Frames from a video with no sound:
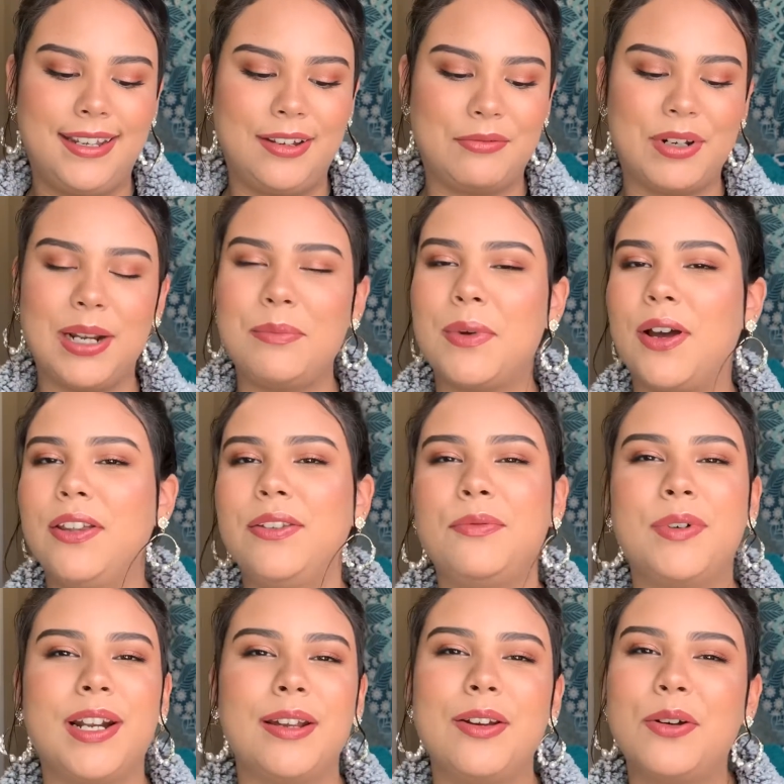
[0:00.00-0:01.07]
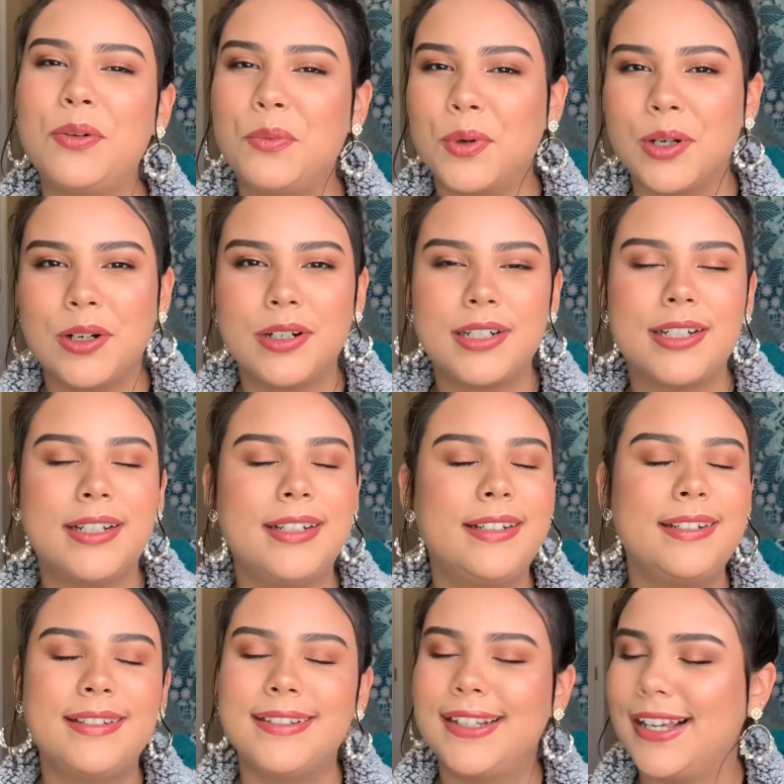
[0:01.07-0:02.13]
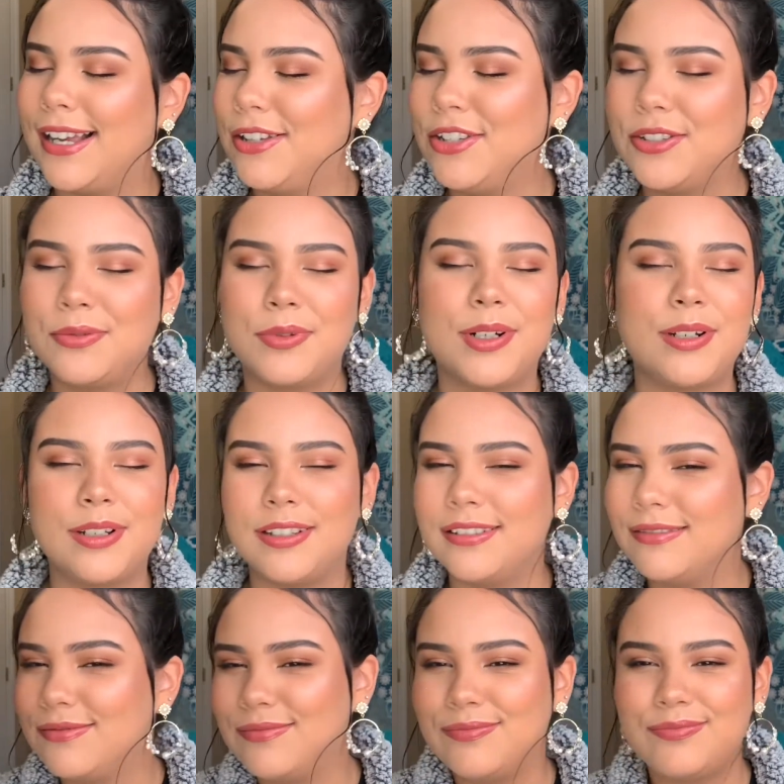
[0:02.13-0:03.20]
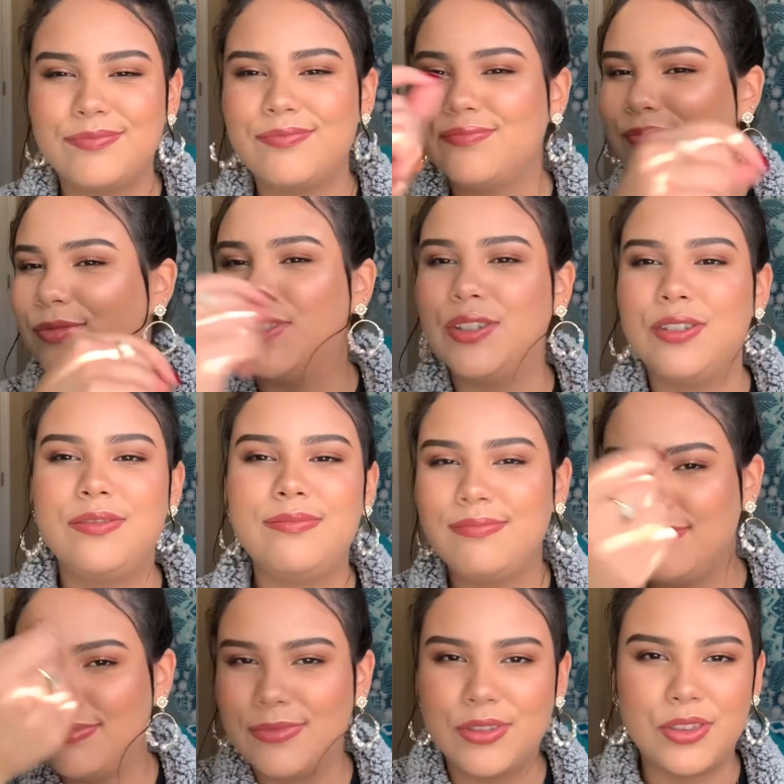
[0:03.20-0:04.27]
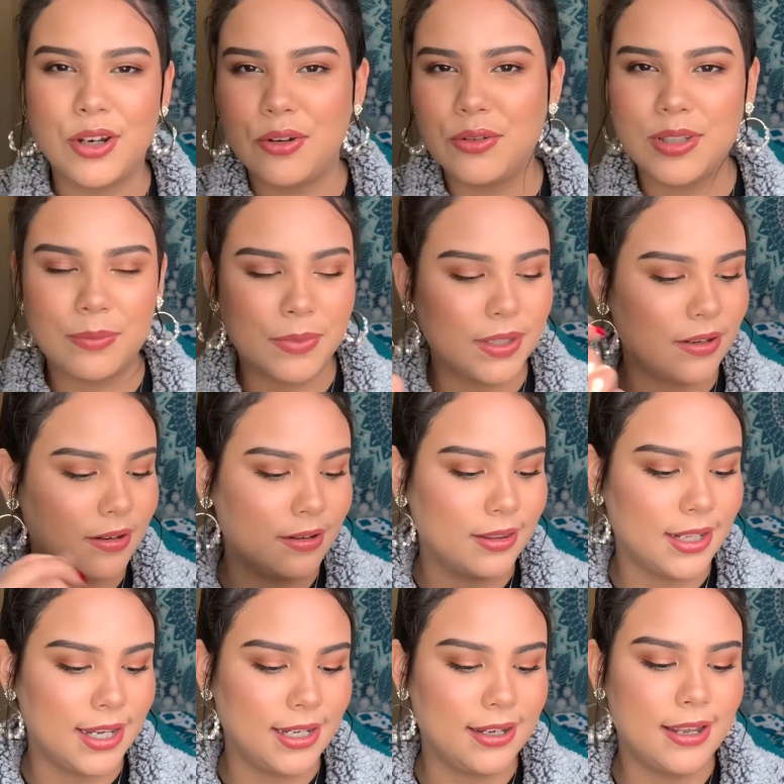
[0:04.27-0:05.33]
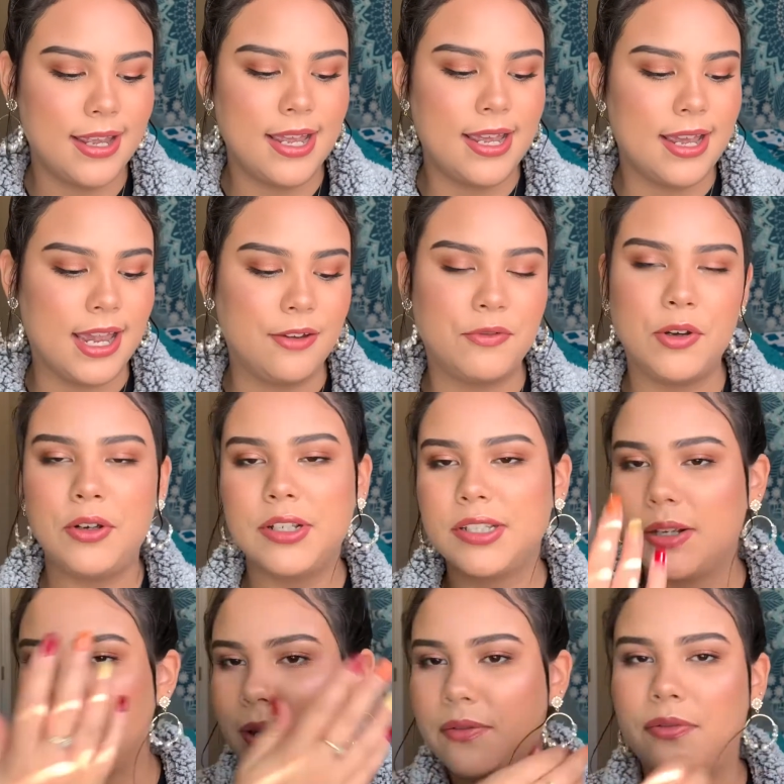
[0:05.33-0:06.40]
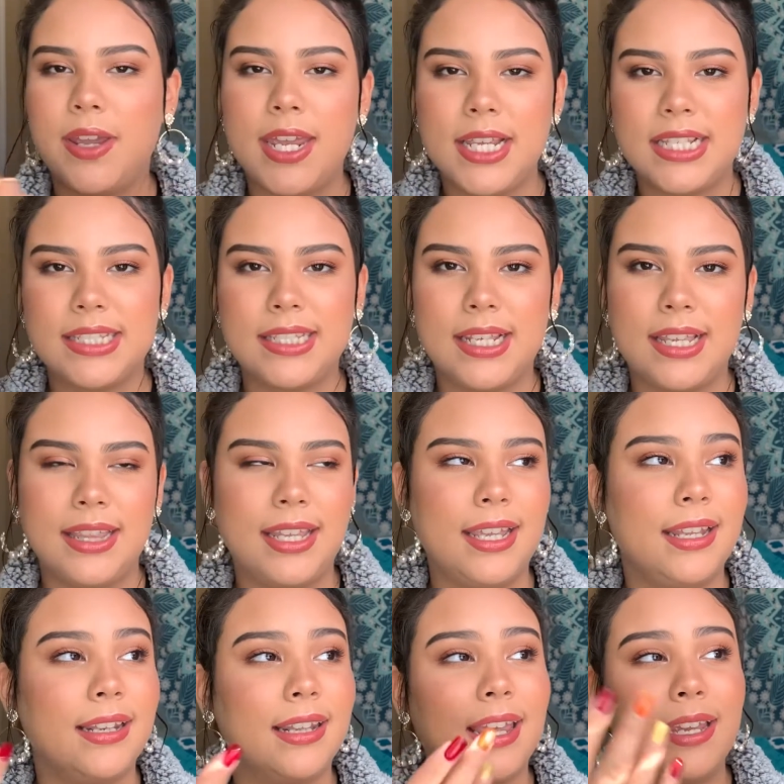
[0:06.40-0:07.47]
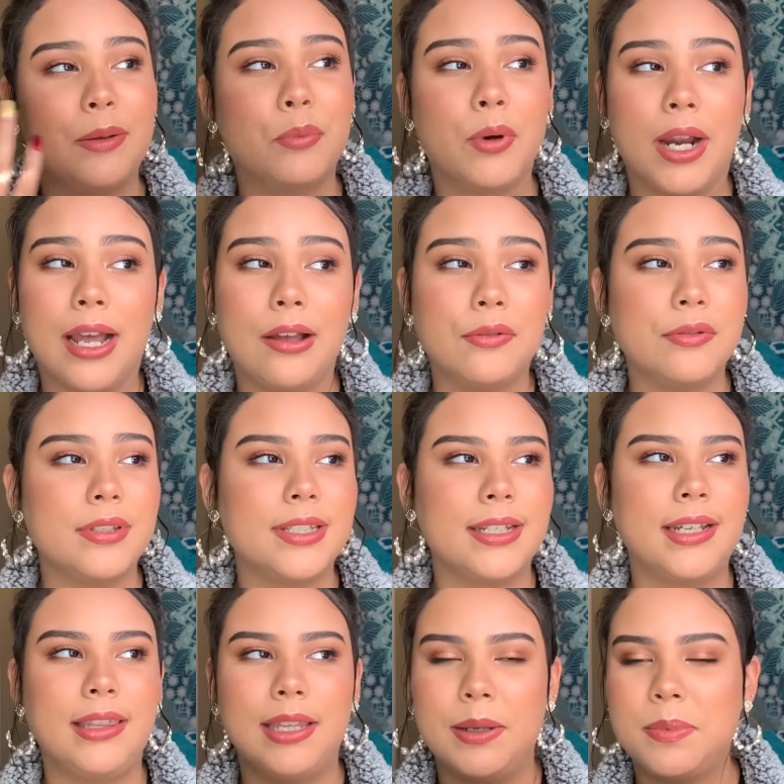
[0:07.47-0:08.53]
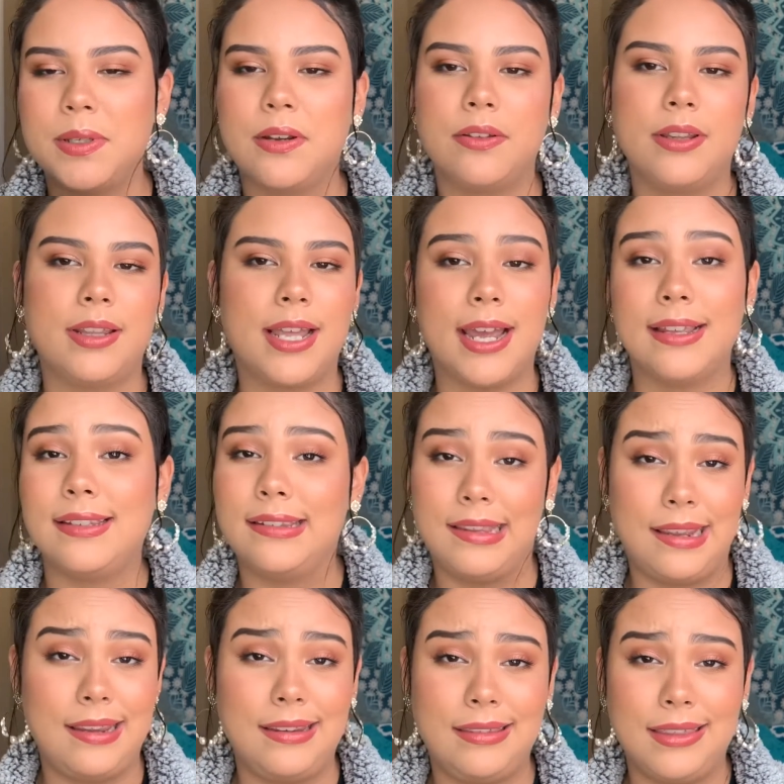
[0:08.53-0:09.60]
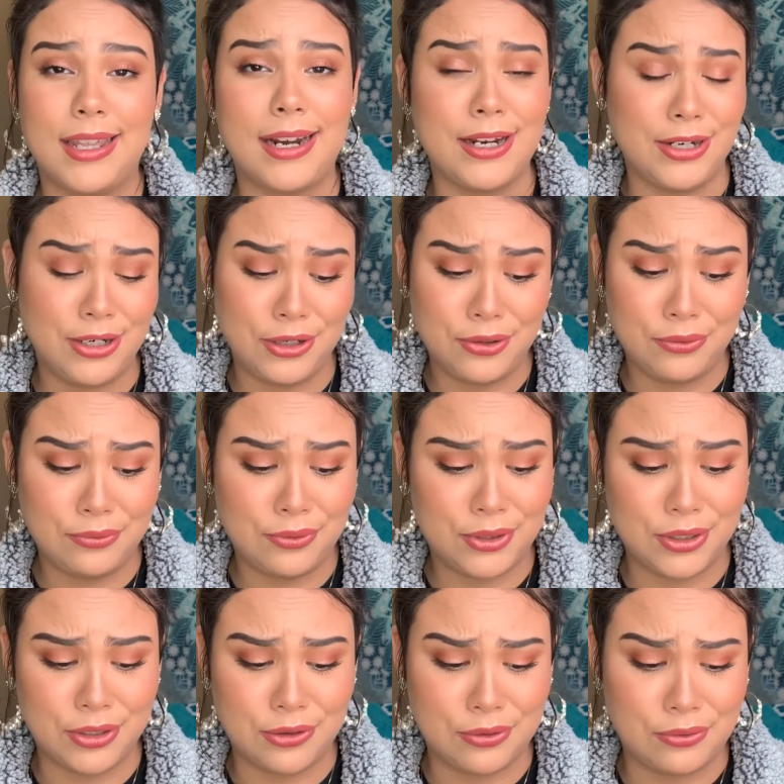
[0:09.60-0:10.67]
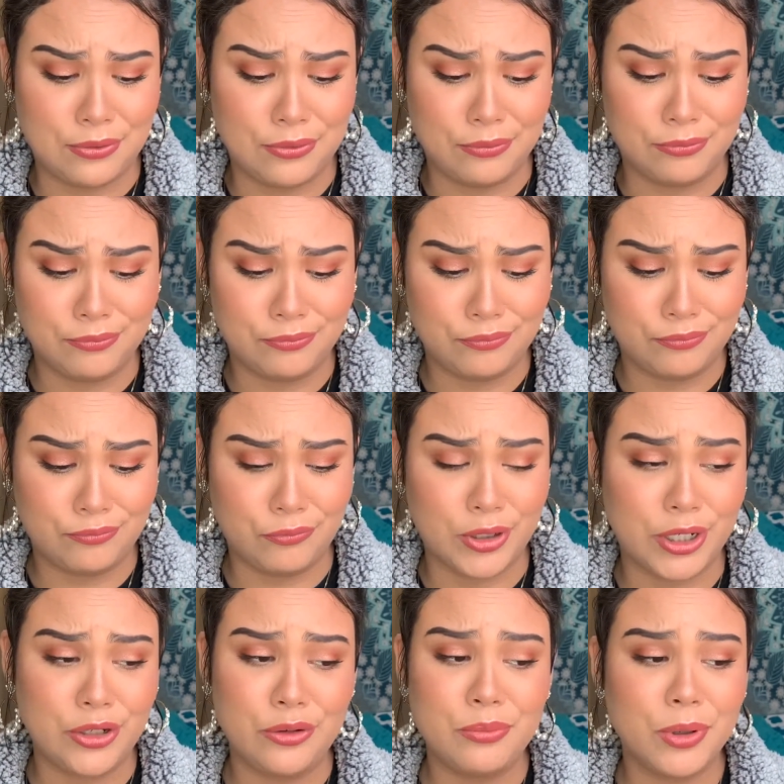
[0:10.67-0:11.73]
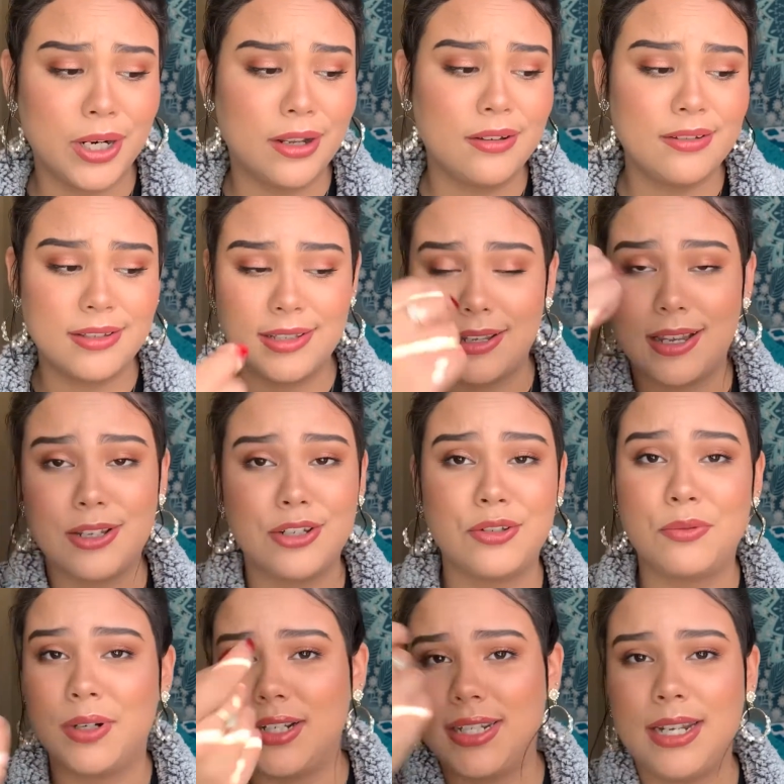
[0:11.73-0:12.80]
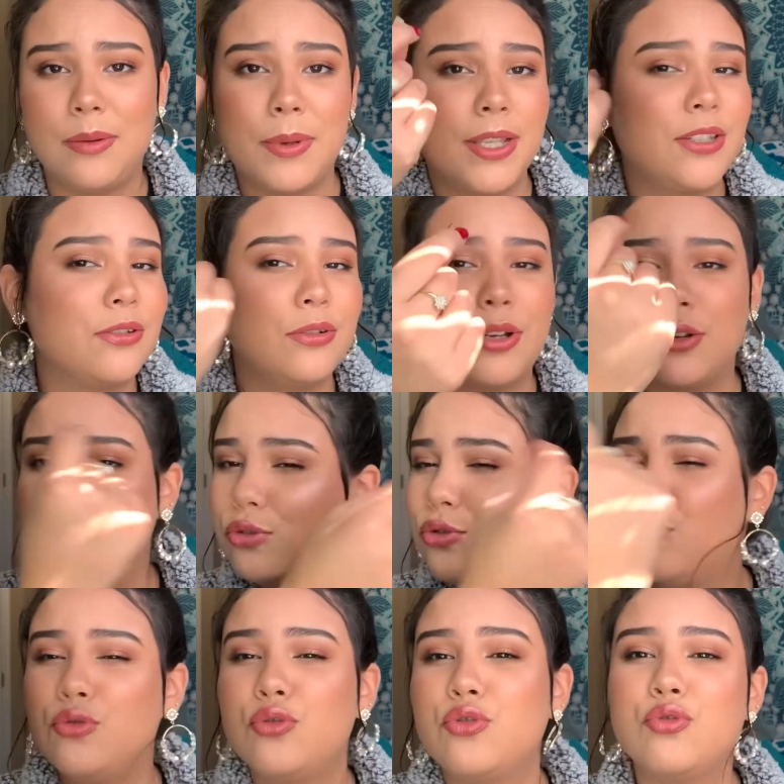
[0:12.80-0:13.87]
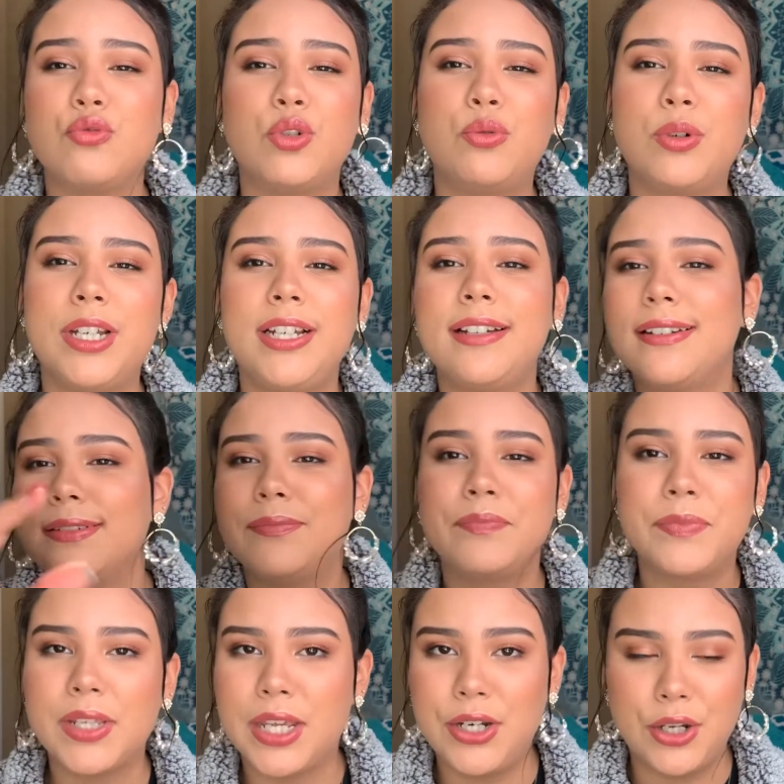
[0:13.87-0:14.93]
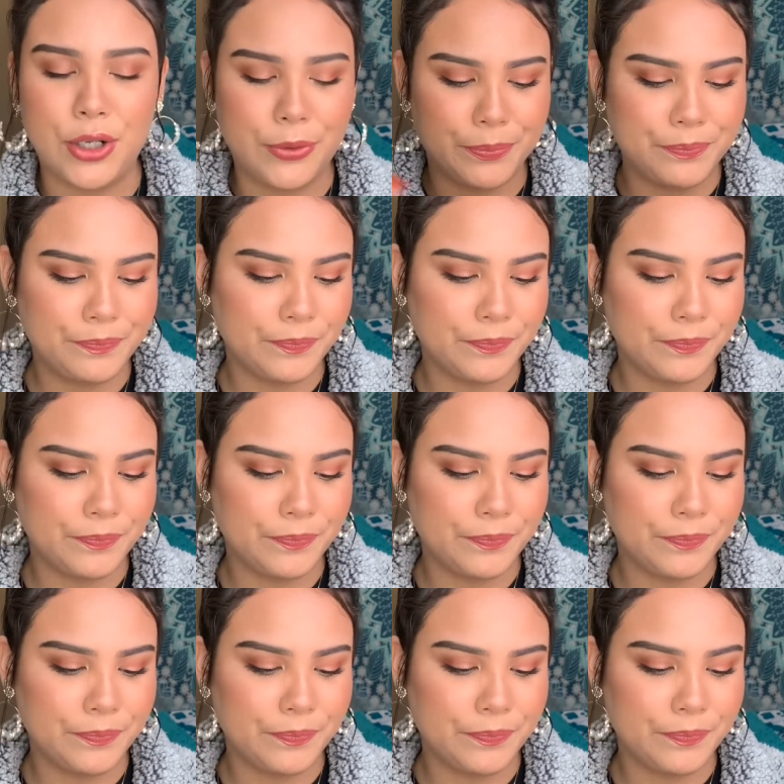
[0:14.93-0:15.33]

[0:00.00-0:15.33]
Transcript: When I go to work, I just want to throw something on. Like, I focus on my face, and then like brows and lips are the last thing that I do. So when I do brows, I just want to take a pencil, go real quick, and done.